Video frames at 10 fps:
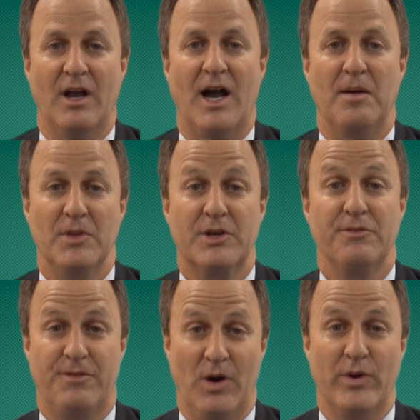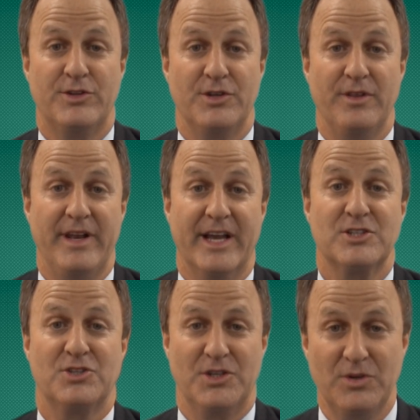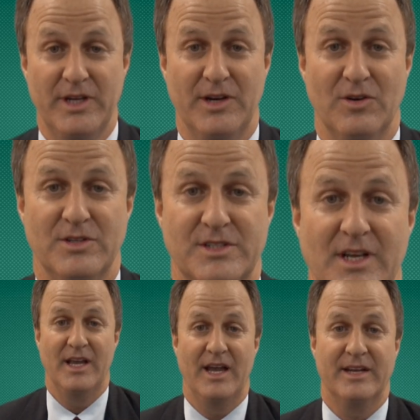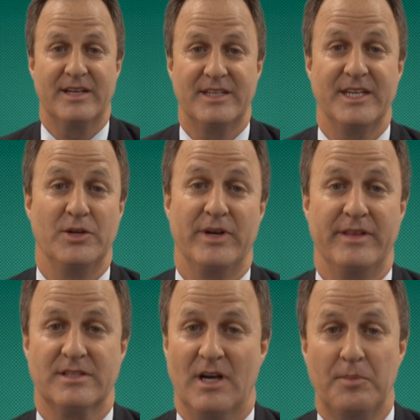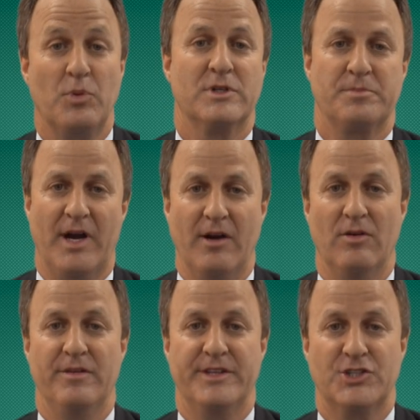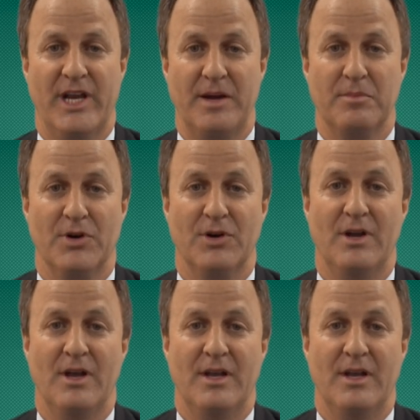I'm looking forward to the next 2 years and continuing this upward spiral of the Chamber.